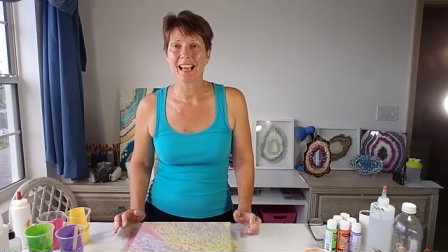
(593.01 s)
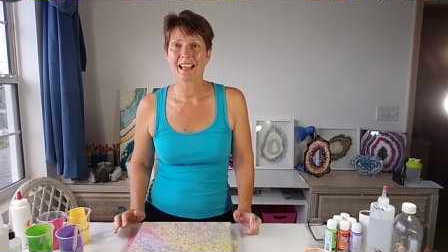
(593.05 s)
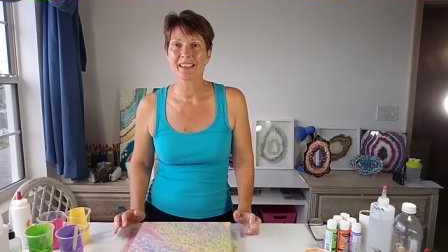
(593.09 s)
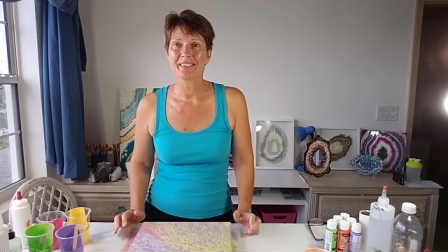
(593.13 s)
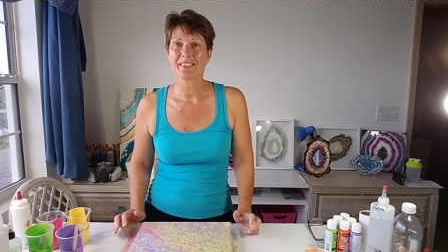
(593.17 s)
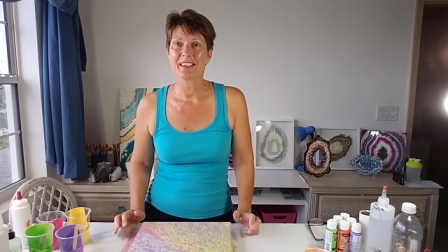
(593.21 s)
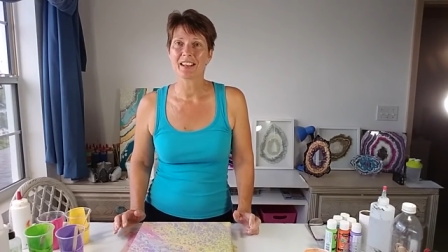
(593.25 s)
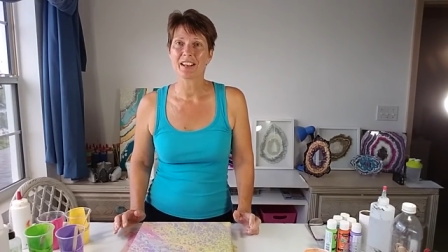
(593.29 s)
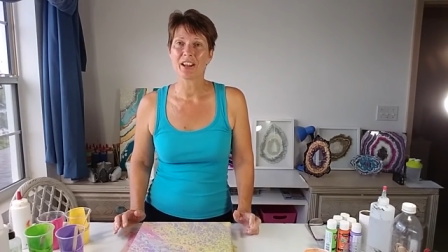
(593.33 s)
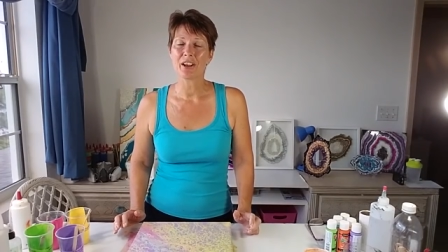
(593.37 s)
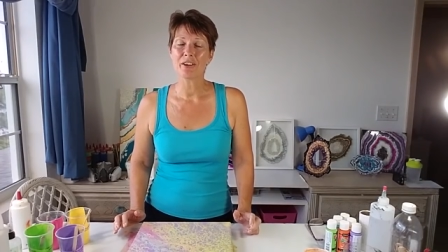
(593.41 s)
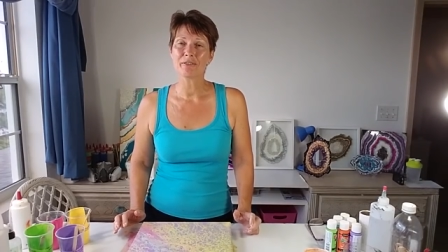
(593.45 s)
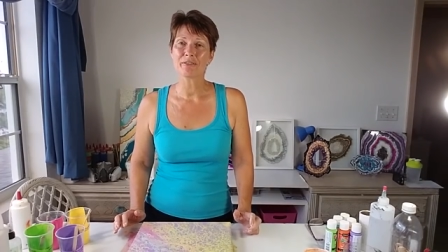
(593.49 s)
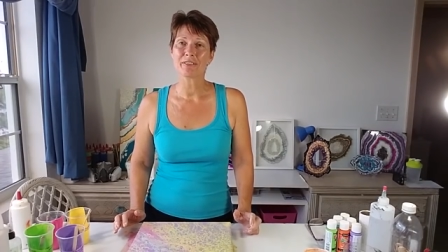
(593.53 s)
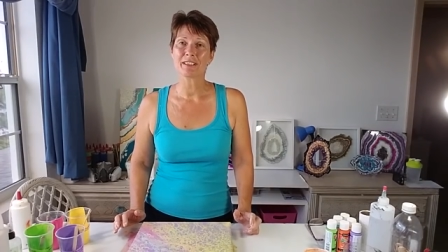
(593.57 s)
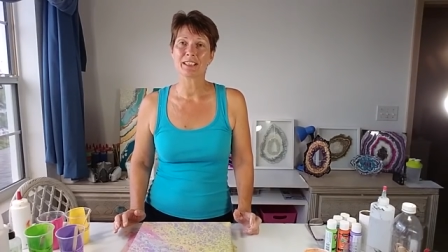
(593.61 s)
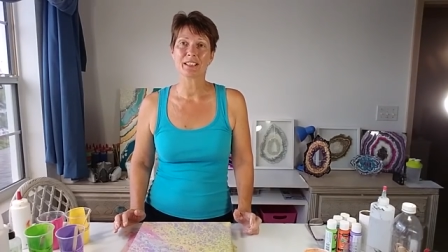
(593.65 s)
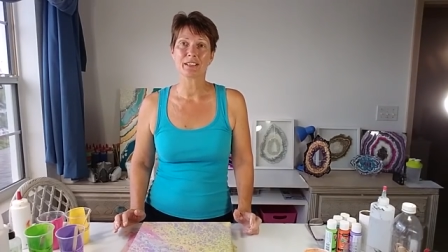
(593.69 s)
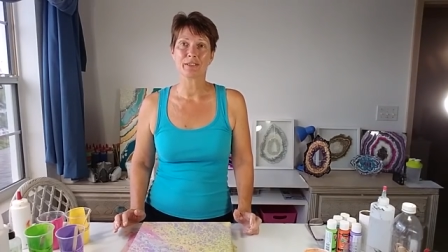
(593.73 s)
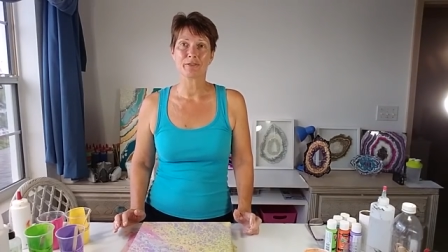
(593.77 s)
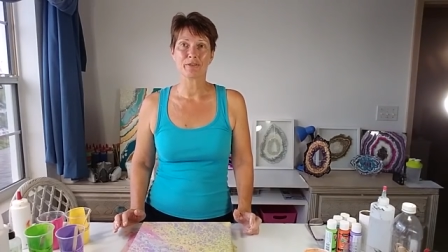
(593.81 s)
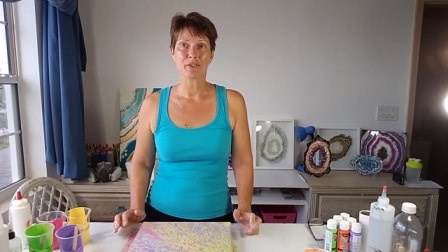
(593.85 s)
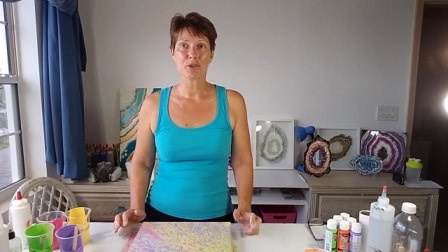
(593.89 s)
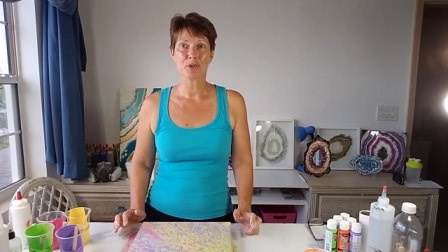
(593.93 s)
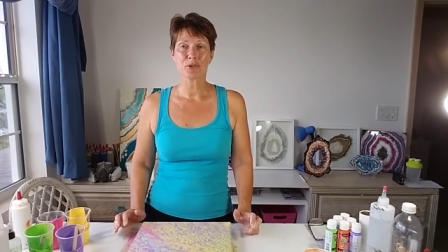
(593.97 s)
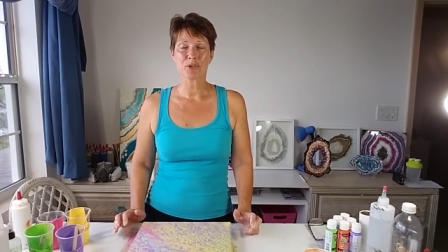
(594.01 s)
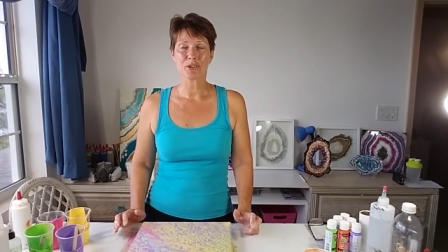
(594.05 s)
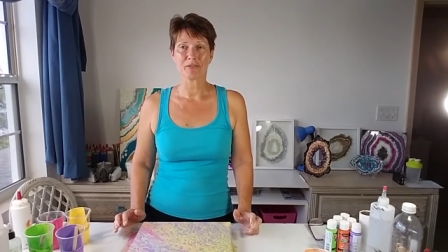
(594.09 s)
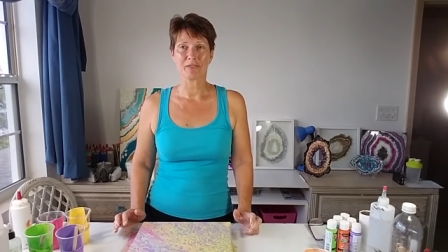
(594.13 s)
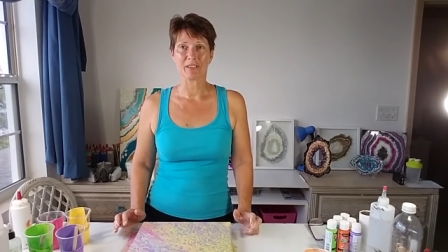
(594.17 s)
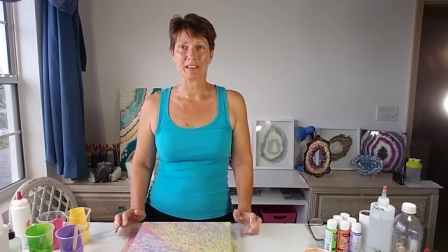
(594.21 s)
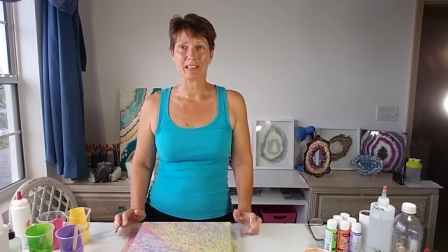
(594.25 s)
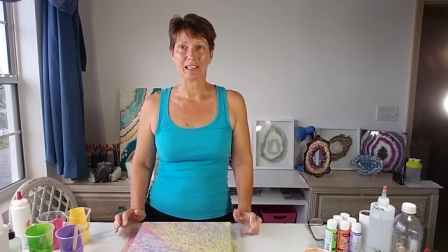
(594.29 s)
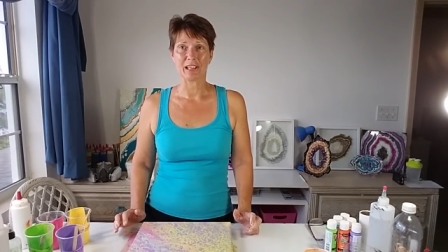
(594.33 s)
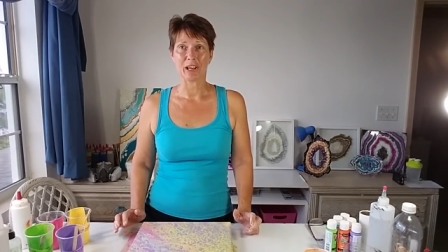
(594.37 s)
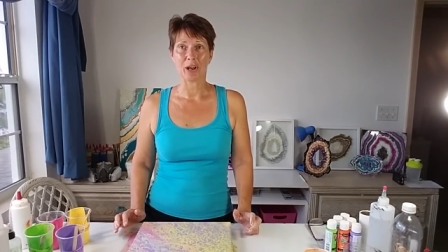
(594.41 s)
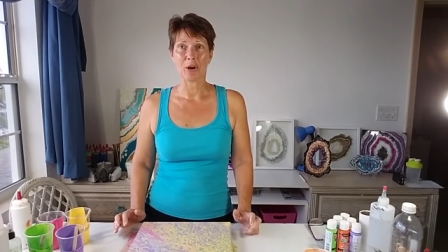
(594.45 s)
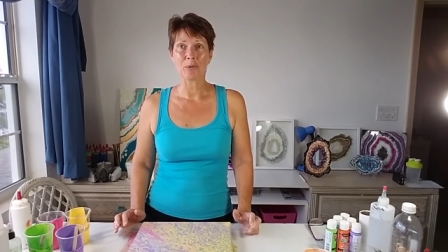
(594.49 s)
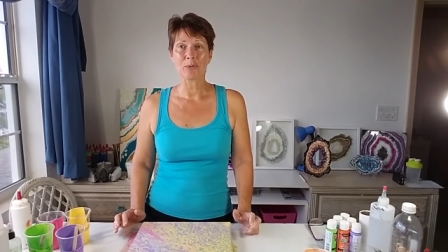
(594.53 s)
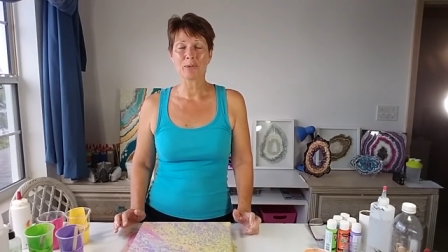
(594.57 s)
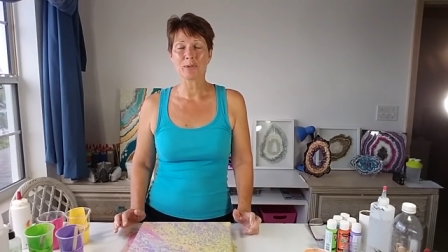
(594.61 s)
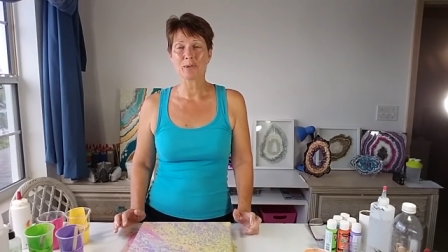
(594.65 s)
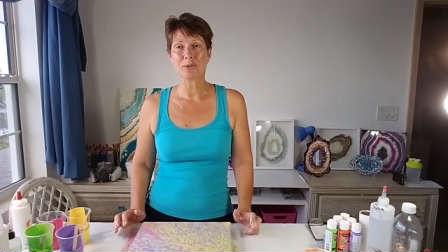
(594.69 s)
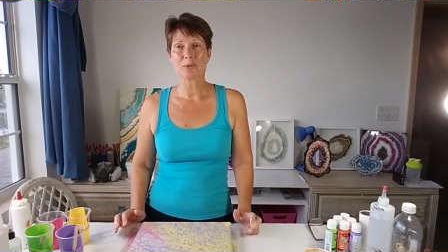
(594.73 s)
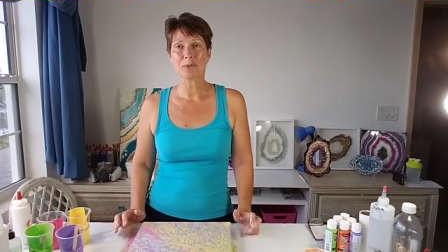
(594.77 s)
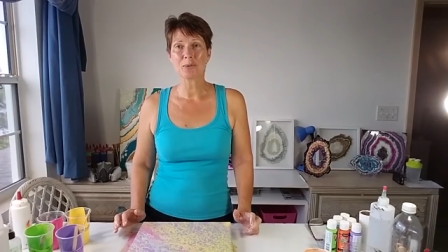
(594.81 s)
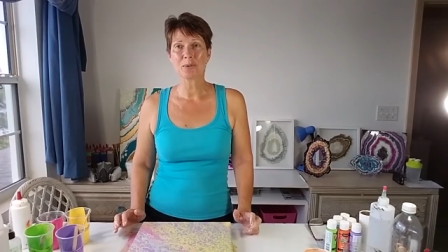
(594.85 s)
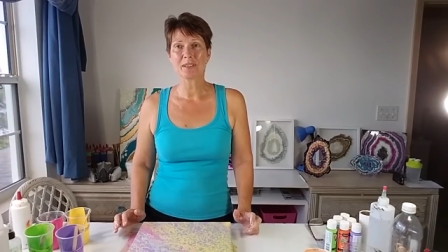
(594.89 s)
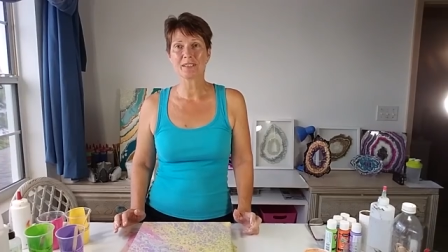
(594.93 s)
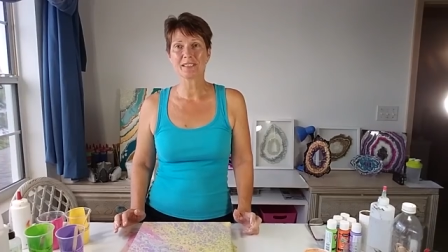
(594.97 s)
and then hopefully in a future video
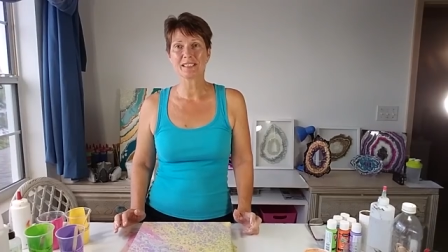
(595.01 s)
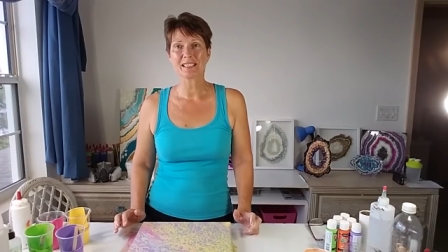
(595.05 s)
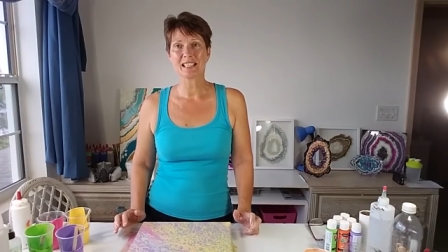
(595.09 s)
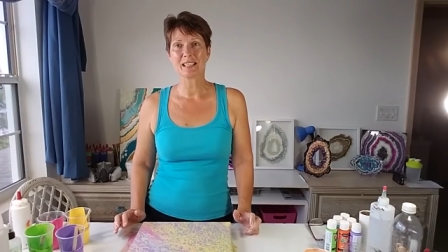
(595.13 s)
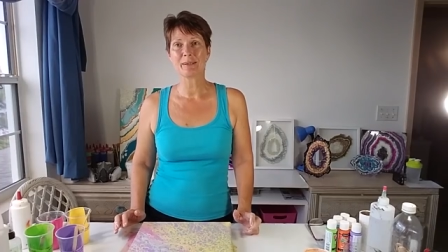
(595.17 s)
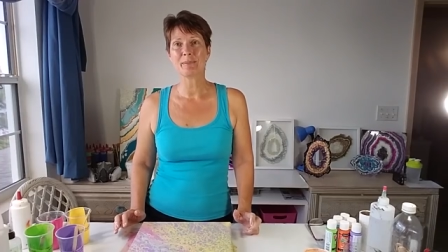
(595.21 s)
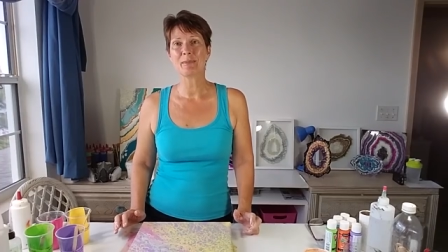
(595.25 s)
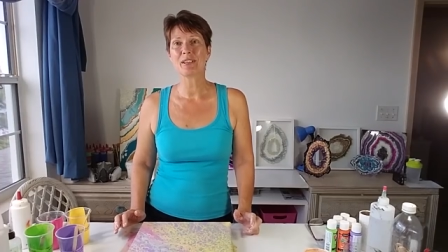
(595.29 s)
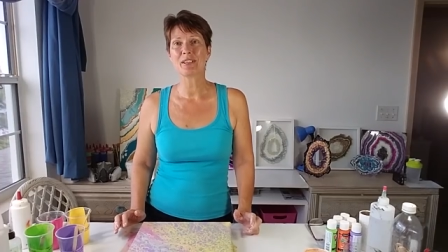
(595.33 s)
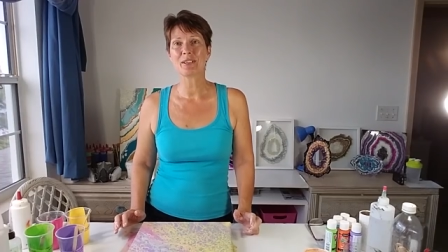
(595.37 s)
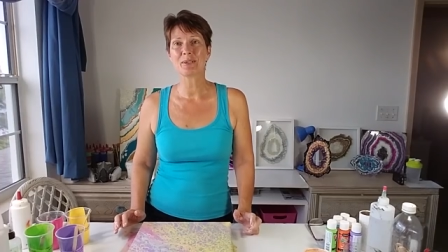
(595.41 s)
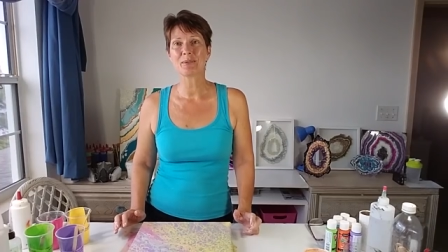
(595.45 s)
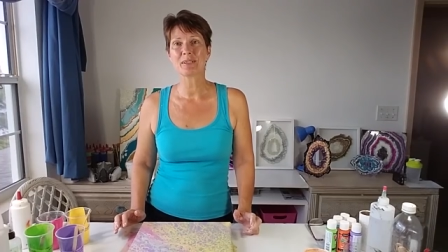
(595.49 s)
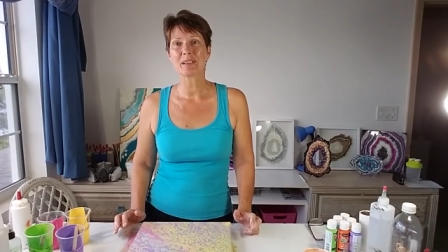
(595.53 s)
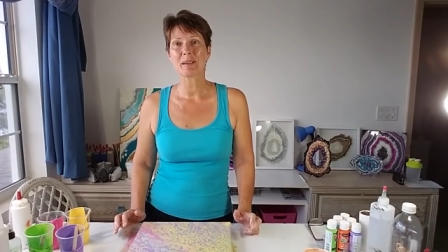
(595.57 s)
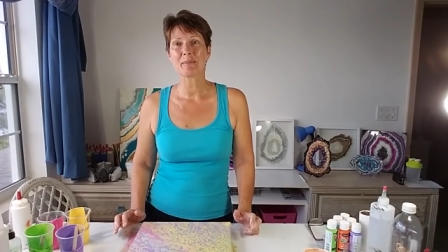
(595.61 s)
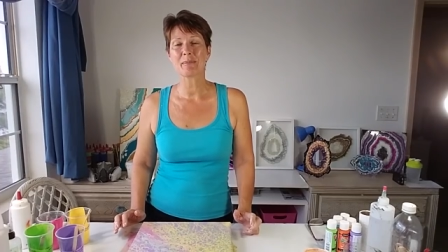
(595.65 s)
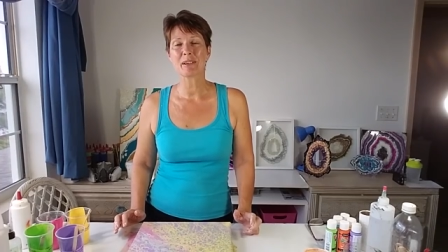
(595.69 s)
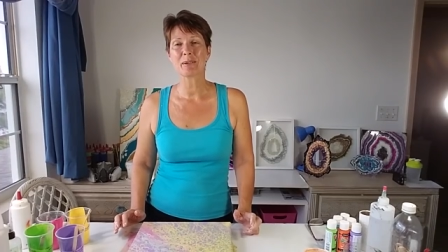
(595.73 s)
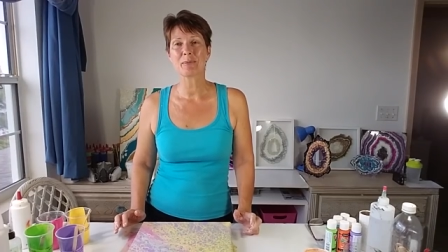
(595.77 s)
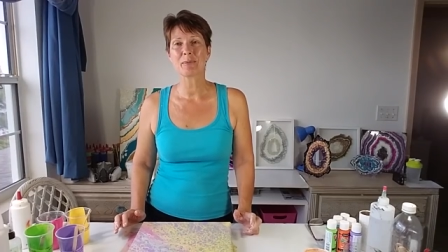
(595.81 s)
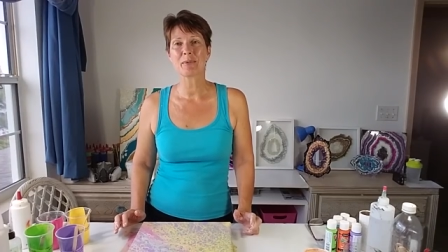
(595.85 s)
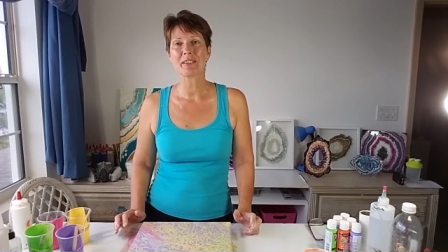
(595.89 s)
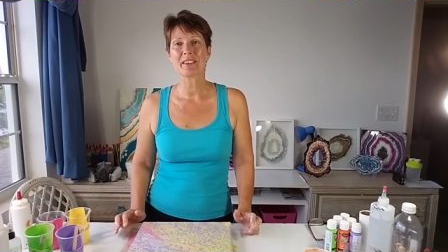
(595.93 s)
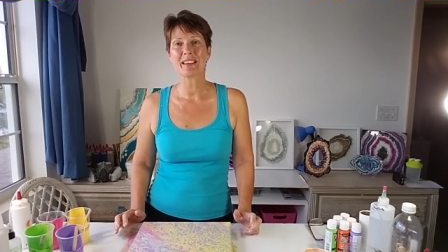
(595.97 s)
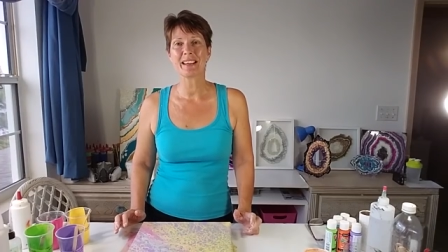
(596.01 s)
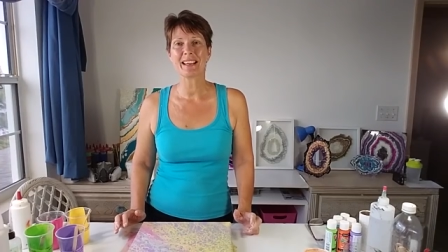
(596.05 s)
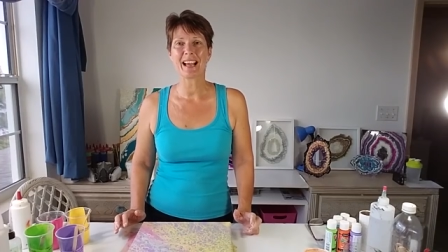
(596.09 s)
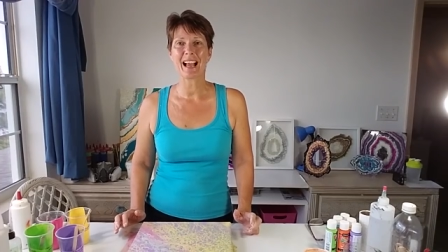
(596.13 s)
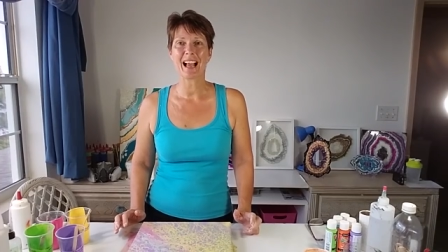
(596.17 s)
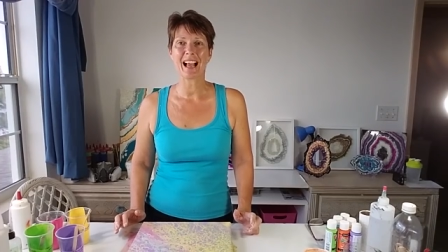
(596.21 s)
you can see me do something with it